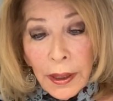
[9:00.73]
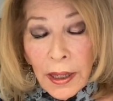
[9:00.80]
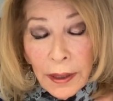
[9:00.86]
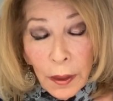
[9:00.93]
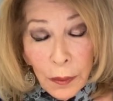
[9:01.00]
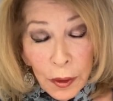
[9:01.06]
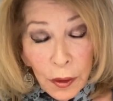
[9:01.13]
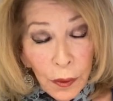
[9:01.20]

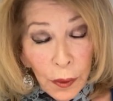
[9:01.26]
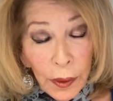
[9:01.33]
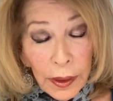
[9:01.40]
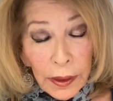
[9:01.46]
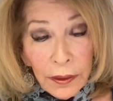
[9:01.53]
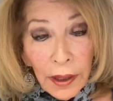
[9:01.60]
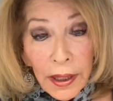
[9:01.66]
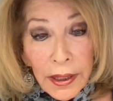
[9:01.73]
That was very
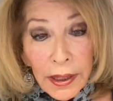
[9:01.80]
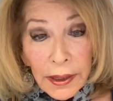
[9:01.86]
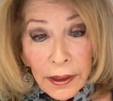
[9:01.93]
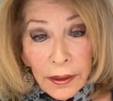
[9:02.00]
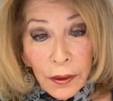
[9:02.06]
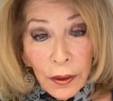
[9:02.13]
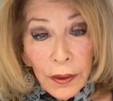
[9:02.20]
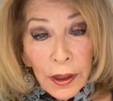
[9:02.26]
exciting
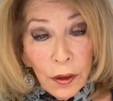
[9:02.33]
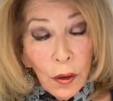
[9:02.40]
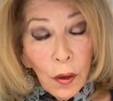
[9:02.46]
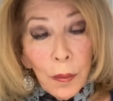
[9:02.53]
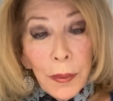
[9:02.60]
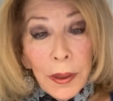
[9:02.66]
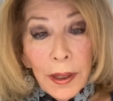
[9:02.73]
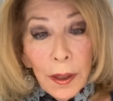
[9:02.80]
until they told
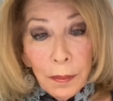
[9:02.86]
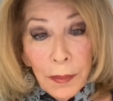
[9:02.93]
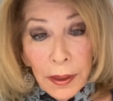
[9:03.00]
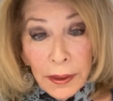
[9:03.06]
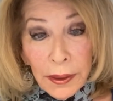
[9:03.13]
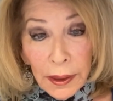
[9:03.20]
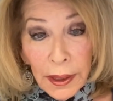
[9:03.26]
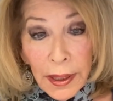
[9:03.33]
me that
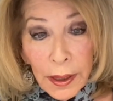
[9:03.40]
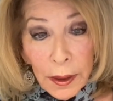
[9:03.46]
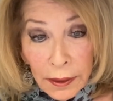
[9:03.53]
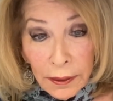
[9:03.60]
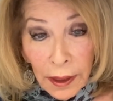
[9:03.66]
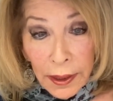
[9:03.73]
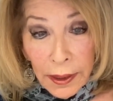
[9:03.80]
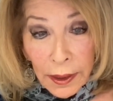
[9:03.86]
meant that I had
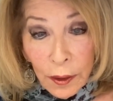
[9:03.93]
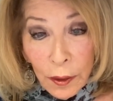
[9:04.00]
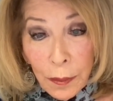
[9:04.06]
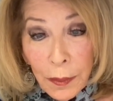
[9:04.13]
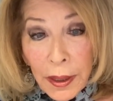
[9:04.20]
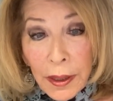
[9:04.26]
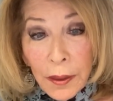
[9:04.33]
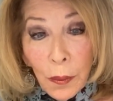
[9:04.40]
exciting to
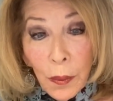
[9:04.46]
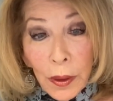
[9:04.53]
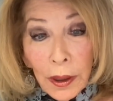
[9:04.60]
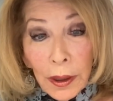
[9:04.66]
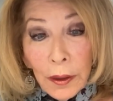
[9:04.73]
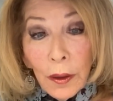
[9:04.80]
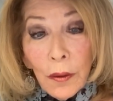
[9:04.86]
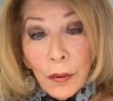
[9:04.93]
me. One,
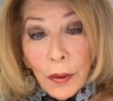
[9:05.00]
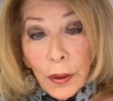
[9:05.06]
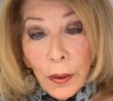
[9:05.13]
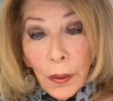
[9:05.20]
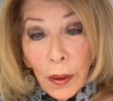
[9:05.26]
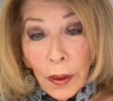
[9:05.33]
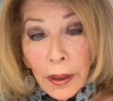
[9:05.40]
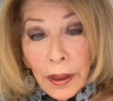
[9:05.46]
I love New
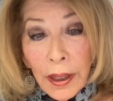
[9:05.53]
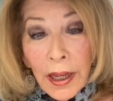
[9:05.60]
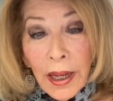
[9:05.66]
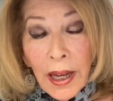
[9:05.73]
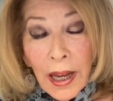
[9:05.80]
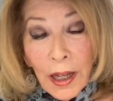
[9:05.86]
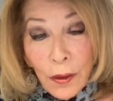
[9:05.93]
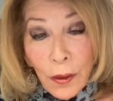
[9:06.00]
York.
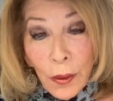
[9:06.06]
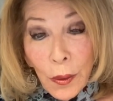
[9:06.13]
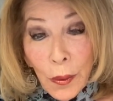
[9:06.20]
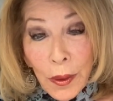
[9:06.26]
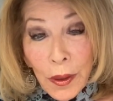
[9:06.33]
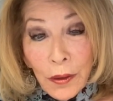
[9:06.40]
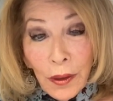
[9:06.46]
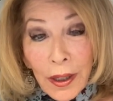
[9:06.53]
And two
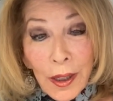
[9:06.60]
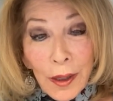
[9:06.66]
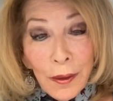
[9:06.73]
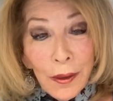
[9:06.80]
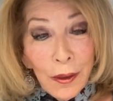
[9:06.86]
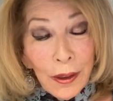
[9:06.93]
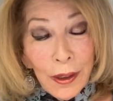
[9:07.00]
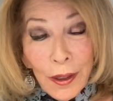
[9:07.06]
is I had
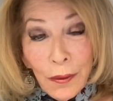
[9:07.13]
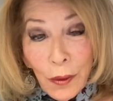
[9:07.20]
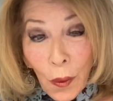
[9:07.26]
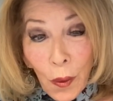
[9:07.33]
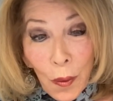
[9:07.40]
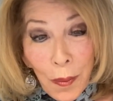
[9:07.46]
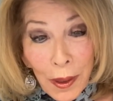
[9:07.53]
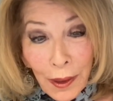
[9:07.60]
lived
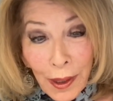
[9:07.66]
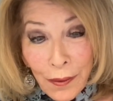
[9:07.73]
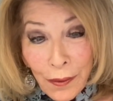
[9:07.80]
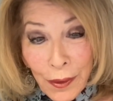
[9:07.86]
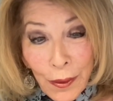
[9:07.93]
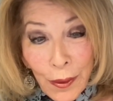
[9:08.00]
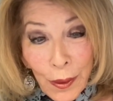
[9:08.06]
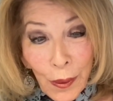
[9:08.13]
all my life
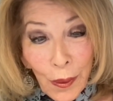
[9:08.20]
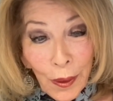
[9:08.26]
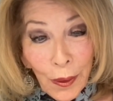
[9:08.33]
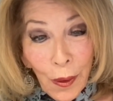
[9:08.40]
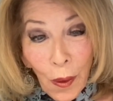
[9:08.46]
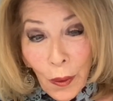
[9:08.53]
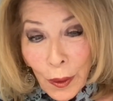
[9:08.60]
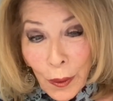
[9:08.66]
in New York,
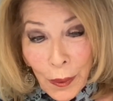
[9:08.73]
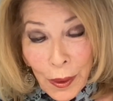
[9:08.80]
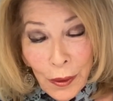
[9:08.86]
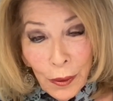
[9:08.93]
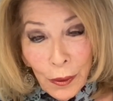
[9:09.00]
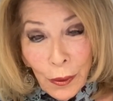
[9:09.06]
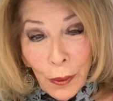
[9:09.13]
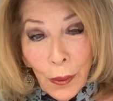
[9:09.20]
only went
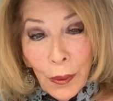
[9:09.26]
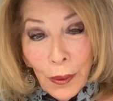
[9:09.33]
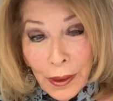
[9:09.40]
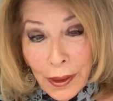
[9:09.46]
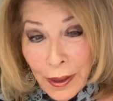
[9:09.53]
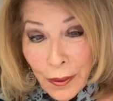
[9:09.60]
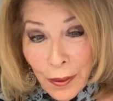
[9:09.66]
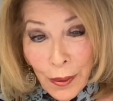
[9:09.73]
to school
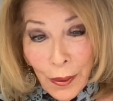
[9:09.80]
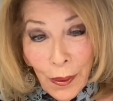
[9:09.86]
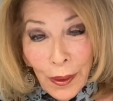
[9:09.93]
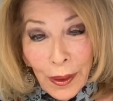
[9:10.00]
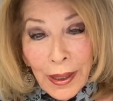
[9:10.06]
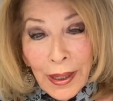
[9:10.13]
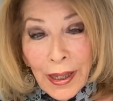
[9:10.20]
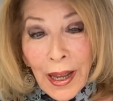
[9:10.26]
in New
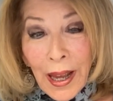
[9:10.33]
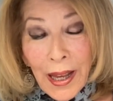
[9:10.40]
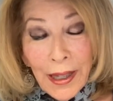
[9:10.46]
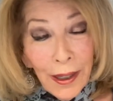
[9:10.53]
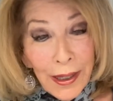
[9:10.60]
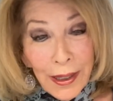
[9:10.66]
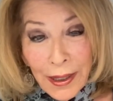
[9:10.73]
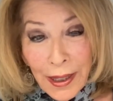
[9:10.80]
York, and
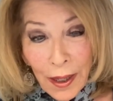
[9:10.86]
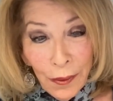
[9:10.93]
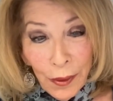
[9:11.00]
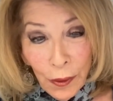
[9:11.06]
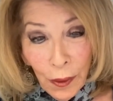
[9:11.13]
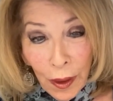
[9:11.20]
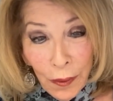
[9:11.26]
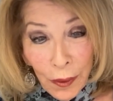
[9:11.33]
I didn't have a
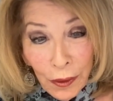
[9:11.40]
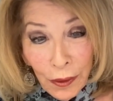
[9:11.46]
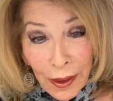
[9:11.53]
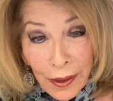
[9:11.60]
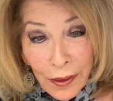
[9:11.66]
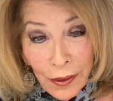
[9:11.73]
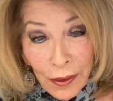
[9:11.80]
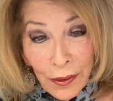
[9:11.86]
driver's
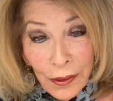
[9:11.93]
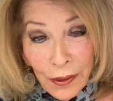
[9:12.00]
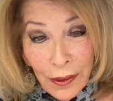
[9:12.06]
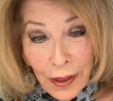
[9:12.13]
license.